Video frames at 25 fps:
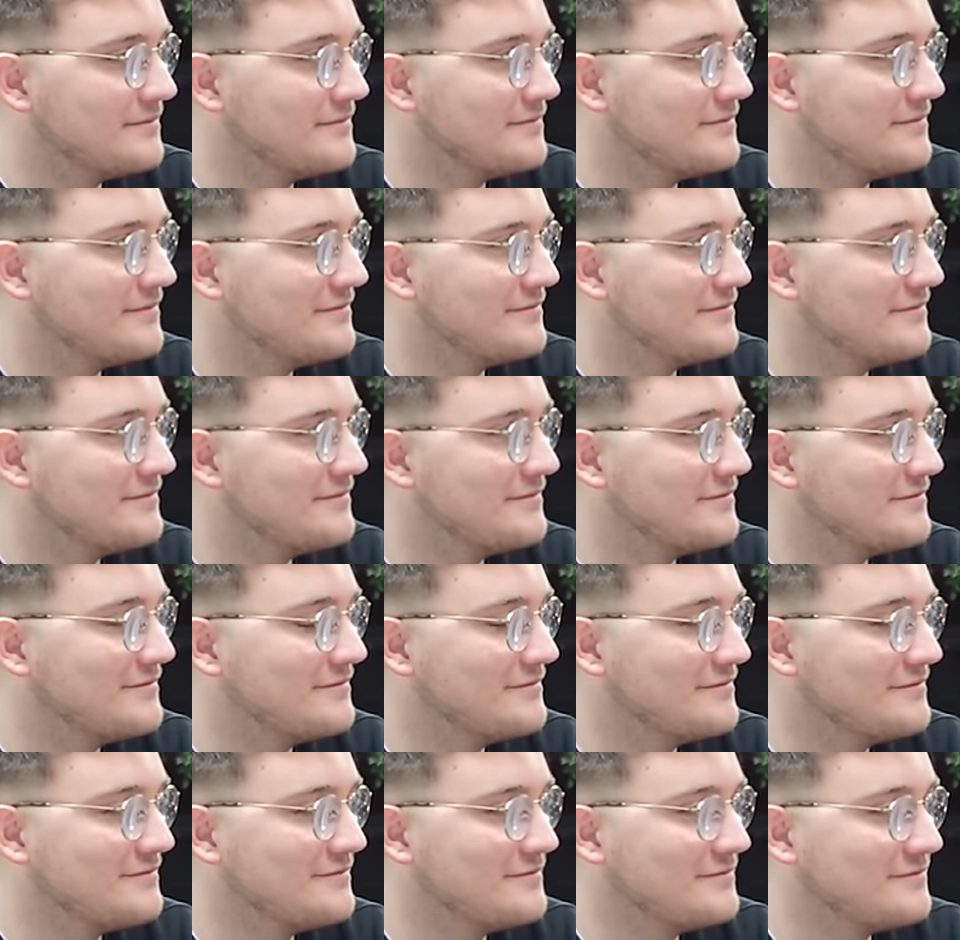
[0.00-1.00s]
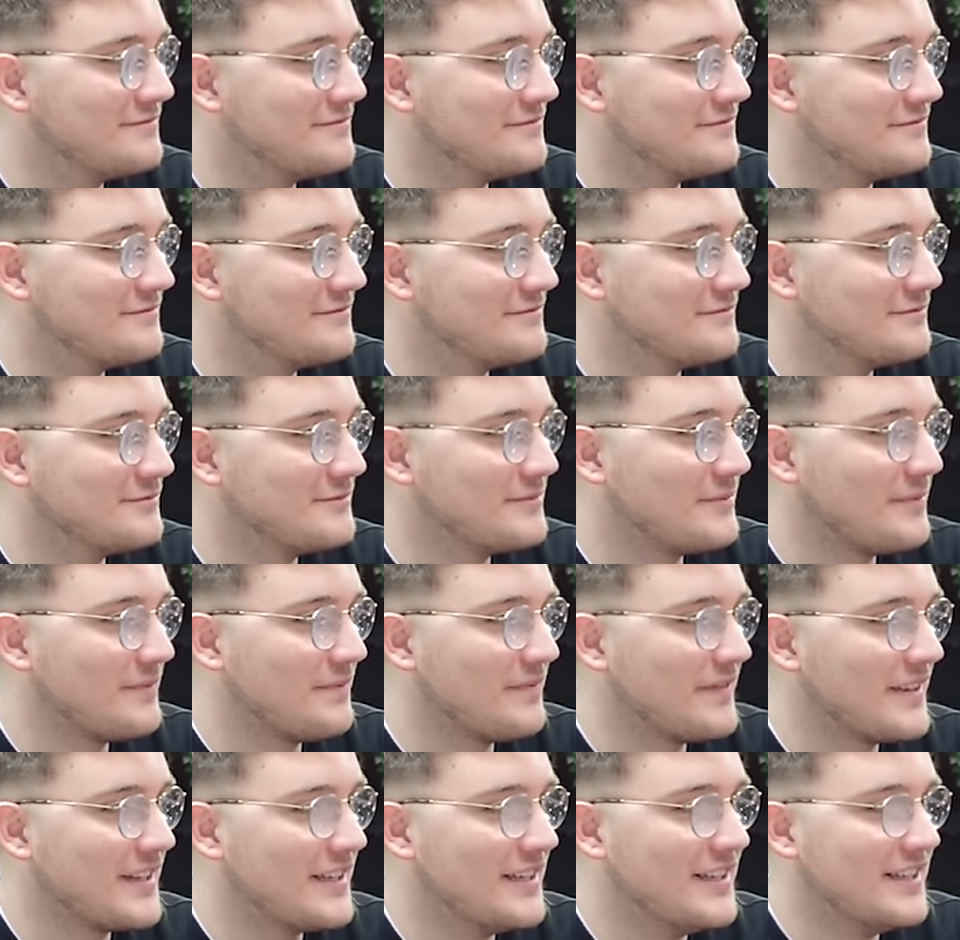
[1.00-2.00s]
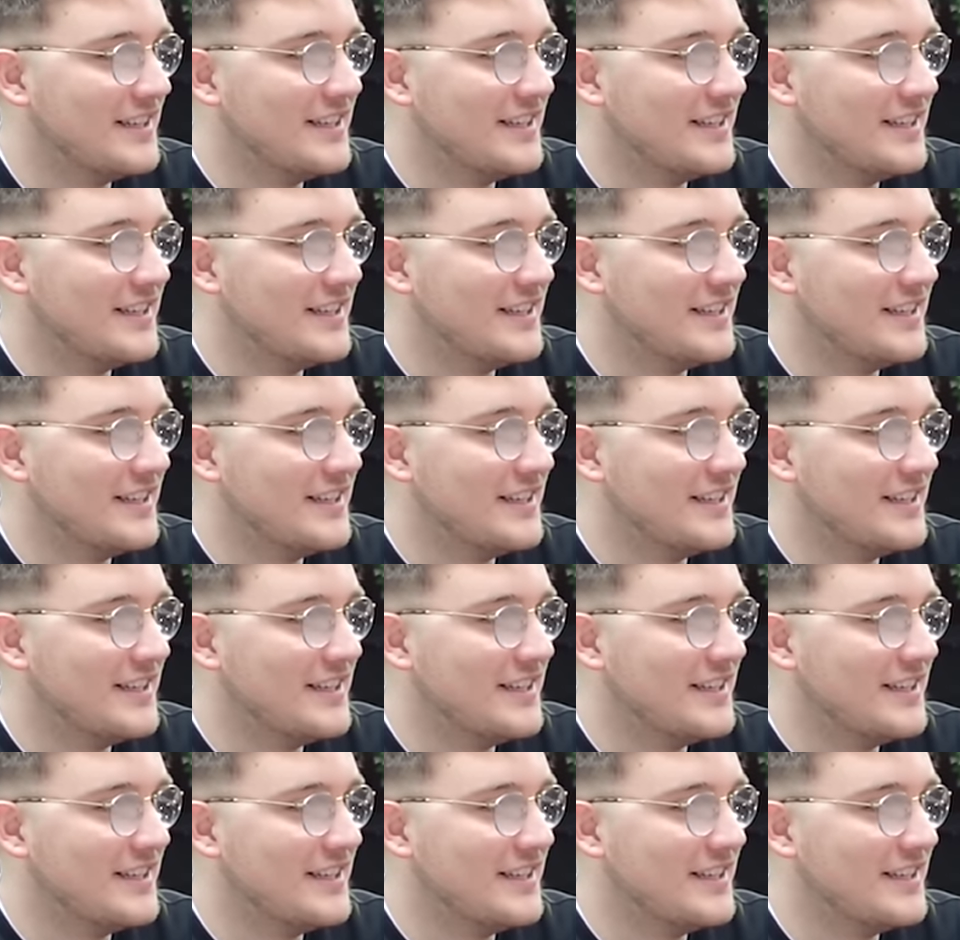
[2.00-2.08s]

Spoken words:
This person isn't speaking.